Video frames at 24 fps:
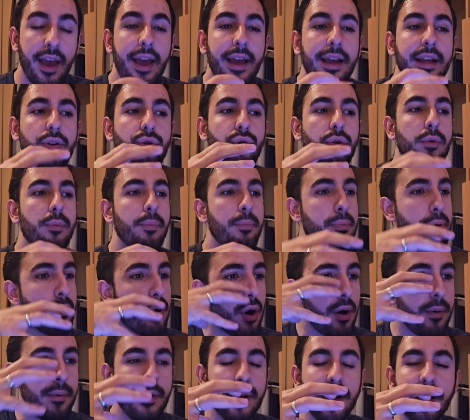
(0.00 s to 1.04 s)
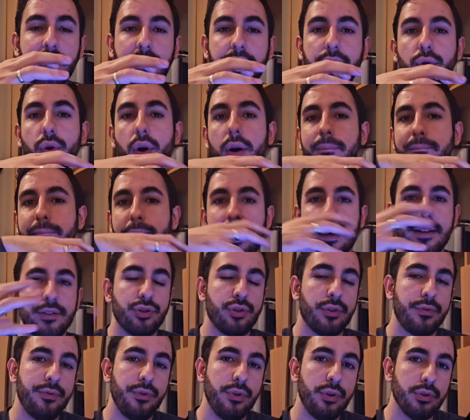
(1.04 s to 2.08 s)
it will probably give you a bunch
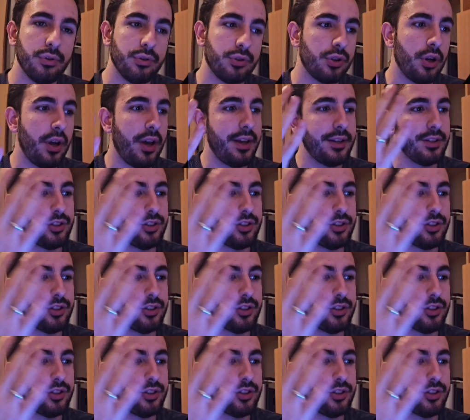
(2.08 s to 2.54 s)
of views,